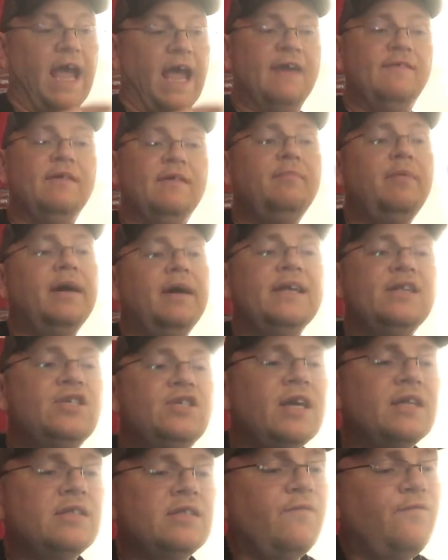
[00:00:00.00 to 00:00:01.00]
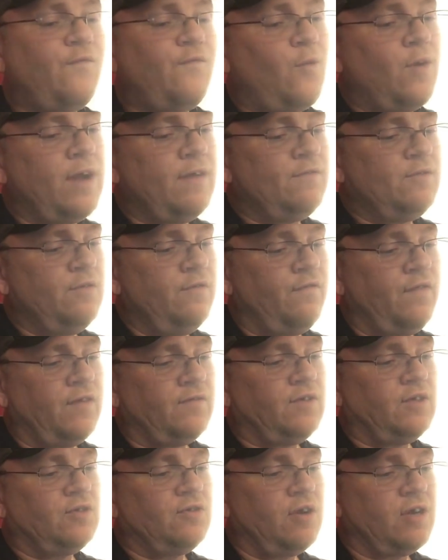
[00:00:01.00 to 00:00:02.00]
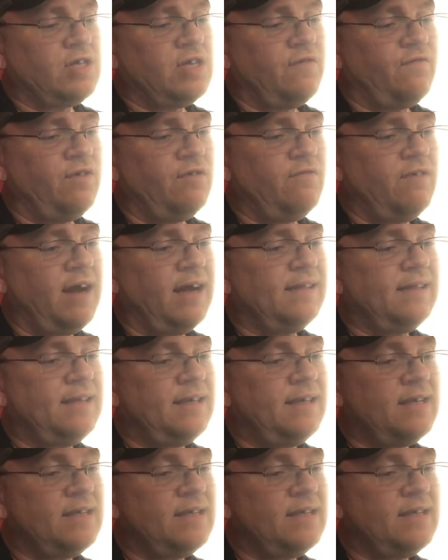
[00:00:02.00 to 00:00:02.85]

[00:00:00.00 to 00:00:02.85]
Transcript: Everybody check the Ford F-250 trucks if you got